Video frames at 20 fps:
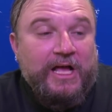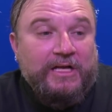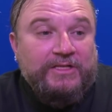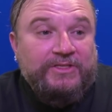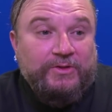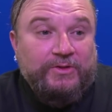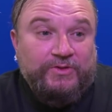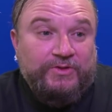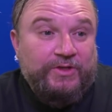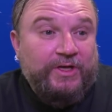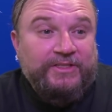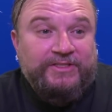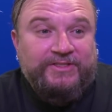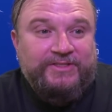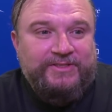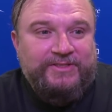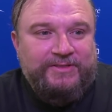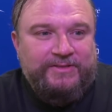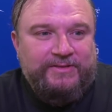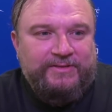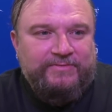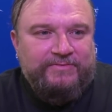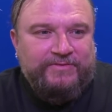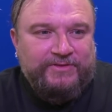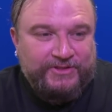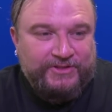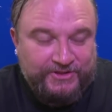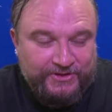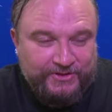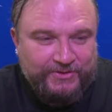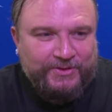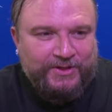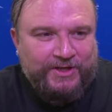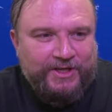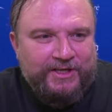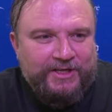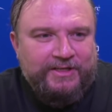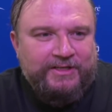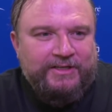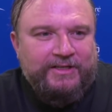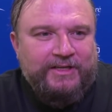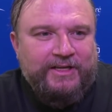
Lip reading: So trust, for sure,